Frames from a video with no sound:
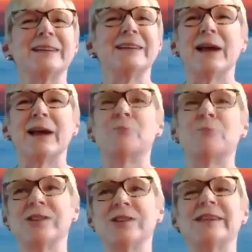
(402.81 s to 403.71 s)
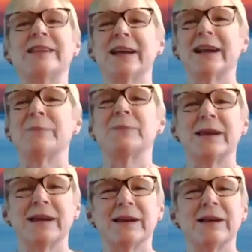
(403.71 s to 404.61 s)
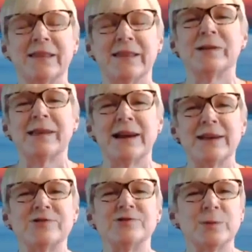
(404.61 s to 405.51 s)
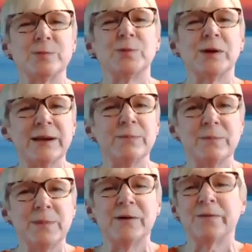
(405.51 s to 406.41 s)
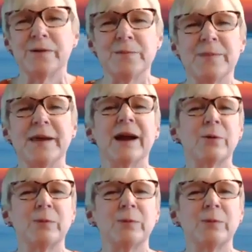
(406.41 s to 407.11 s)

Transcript: And once she did, I mean, the relationship really built from there.